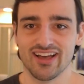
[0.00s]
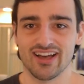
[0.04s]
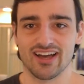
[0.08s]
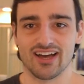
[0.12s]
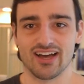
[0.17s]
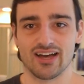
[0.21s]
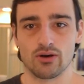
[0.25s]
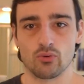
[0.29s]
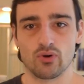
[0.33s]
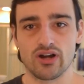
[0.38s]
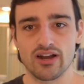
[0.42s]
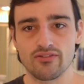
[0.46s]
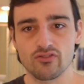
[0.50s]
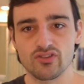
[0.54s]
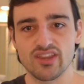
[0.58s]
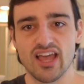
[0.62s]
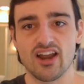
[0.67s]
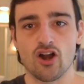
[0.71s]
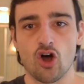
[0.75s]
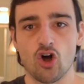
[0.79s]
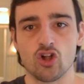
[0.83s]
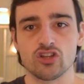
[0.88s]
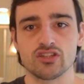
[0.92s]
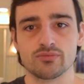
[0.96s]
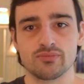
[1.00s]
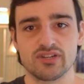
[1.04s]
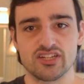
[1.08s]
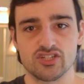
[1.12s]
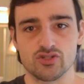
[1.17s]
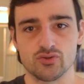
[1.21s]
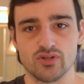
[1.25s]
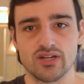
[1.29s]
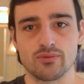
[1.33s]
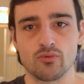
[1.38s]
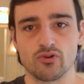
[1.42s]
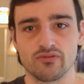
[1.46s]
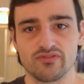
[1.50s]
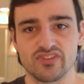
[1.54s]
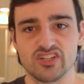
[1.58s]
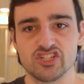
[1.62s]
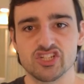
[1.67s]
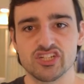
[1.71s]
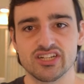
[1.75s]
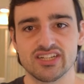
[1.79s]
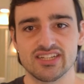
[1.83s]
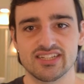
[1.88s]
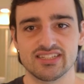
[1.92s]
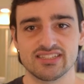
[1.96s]
Whatever that ultimate dream or
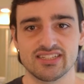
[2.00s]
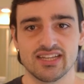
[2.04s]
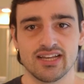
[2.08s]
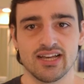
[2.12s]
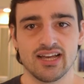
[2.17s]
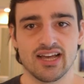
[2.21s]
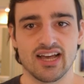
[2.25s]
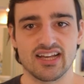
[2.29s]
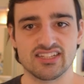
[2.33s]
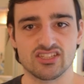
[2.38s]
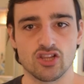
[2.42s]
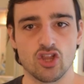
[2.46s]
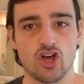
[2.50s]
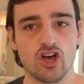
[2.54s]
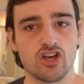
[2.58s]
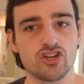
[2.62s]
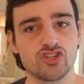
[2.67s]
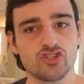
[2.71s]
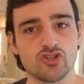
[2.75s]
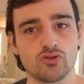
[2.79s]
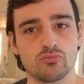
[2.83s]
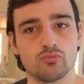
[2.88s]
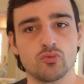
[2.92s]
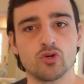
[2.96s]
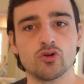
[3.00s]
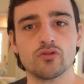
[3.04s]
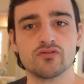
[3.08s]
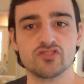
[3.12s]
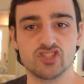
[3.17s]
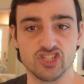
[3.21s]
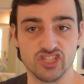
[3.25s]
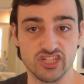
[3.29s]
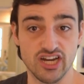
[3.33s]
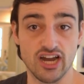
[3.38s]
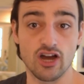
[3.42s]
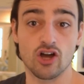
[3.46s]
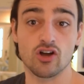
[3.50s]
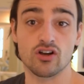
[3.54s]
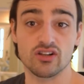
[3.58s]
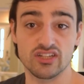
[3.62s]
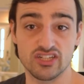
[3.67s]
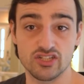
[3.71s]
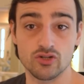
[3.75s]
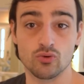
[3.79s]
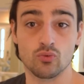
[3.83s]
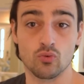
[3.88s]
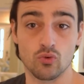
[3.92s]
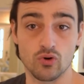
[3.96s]
vision is, as long as you move
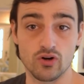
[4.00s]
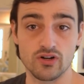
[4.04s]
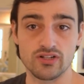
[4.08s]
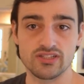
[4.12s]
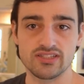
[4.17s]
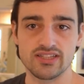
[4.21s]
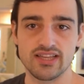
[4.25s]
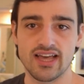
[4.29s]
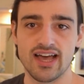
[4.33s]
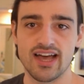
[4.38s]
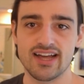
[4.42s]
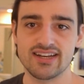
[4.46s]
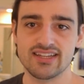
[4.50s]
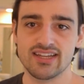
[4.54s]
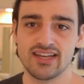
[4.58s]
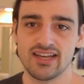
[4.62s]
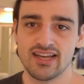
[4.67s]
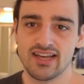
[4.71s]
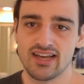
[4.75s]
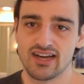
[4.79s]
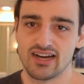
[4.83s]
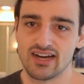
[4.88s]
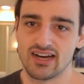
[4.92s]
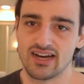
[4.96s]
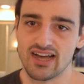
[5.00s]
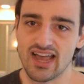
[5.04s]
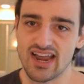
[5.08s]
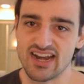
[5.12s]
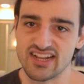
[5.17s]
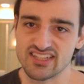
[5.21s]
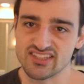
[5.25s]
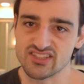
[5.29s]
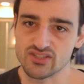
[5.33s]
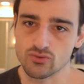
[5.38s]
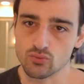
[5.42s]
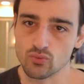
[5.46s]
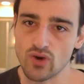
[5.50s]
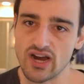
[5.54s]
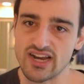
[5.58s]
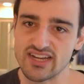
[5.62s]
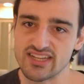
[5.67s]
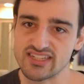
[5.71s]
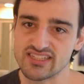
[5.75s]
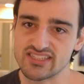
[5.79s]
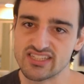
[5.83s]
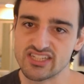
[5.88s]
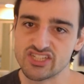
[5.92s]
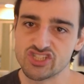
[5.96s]
generically towards that, and it's the
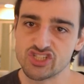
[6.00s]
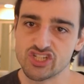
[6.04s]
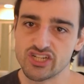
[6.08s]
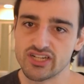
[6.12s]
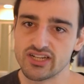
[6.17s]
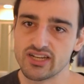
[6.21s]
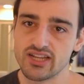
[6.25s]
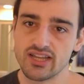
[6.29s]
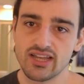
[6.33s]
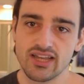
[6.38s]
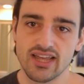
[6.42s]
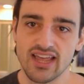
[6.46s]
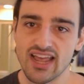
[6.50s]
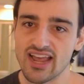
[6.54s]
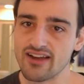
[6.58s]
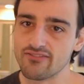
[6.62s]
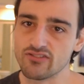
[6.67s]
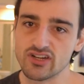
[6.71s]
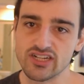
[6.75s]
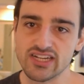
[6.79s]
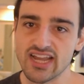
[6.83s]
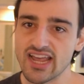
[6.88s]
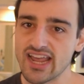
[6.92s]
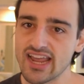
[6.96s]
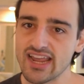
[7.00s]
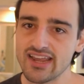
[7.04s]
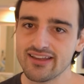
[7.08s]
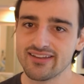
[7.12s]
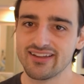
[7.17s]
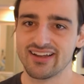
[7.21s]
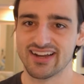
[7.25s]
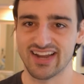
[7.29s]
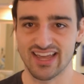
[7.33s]
right decision every day.